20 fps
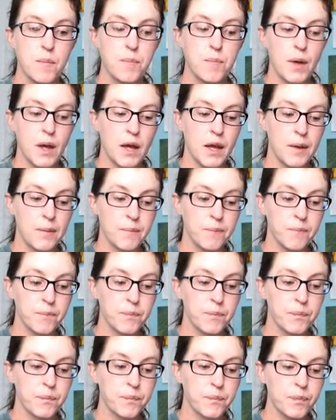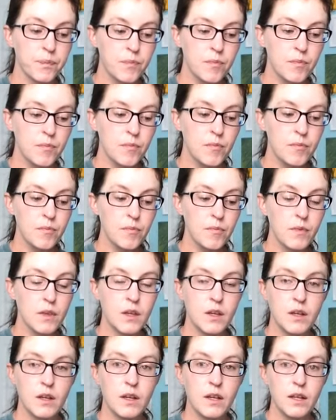But
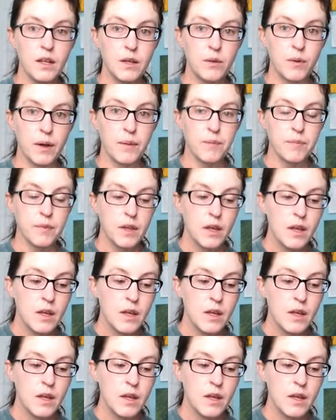anyway,